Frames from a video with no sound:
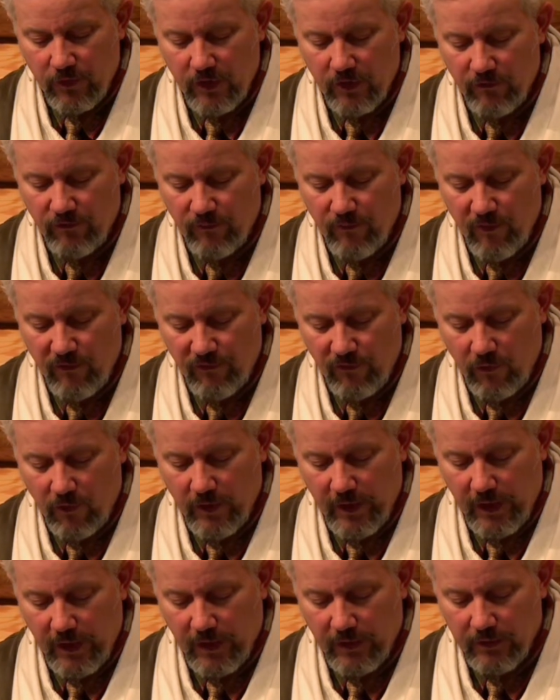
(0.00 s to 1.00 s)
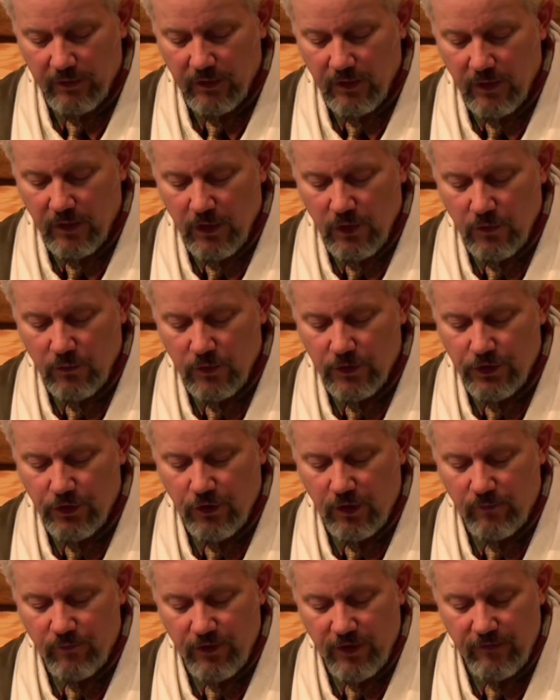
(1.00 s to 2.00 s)
gift beforehand, which
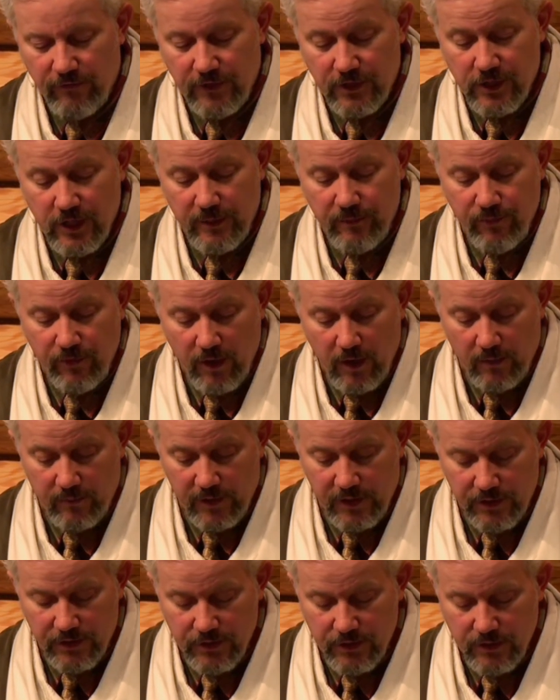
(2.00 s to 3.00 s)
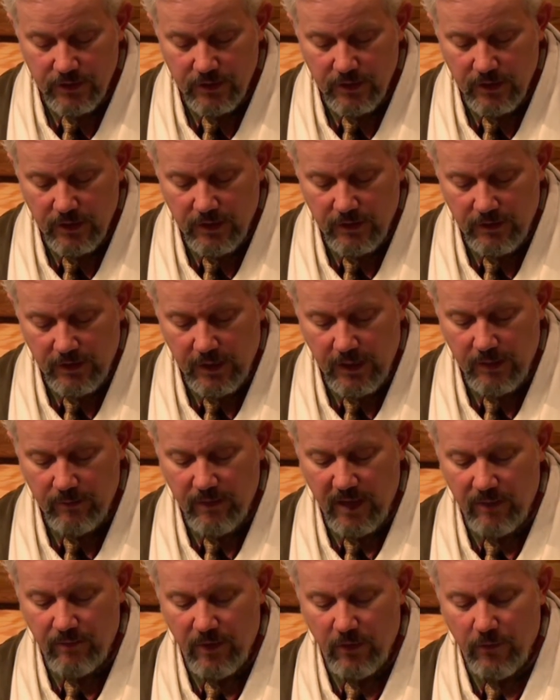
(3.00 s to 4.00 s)
you had previously promised, that it
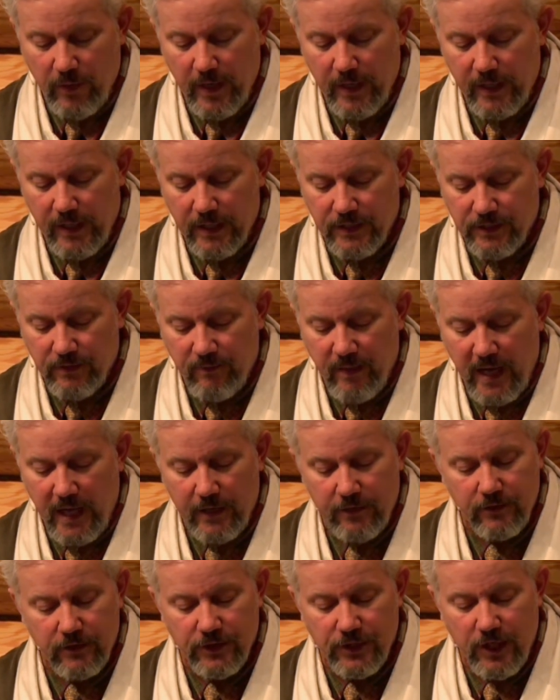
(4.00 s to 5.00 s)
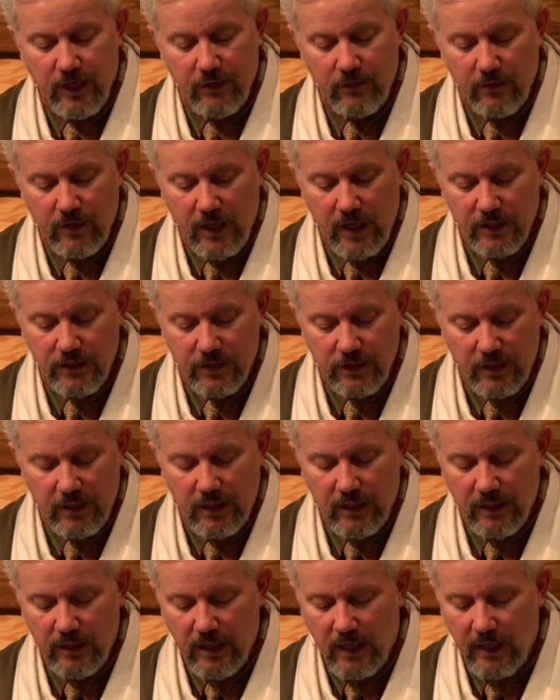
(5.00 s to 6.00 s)
may be ready as a matter of
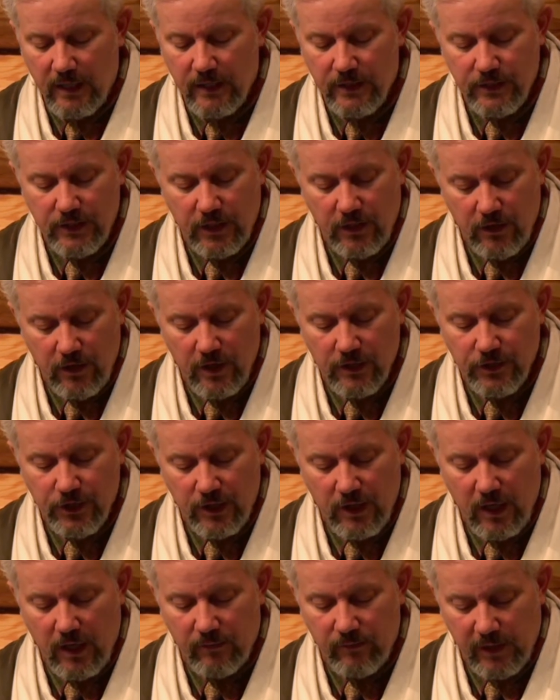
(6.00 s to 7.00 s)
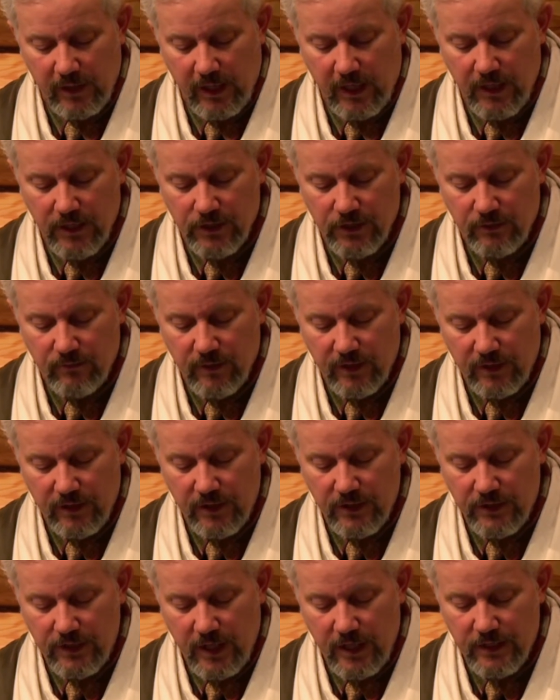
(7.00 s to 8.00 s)
generosity and not as a grudging obligation. But
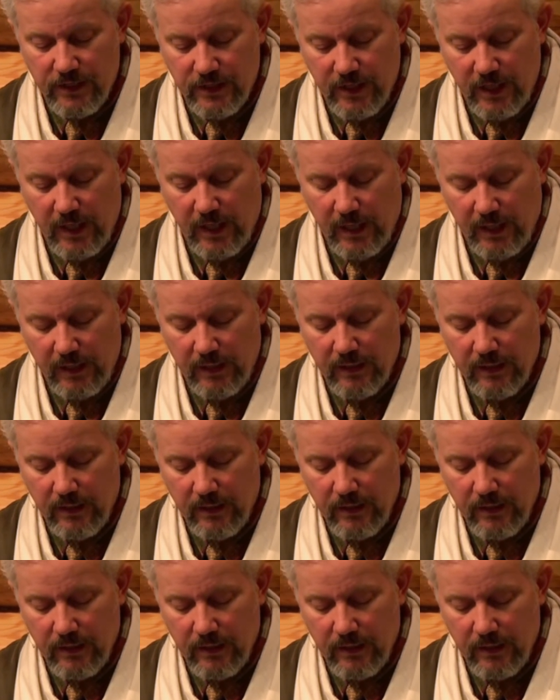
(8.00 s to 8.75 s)
this I say,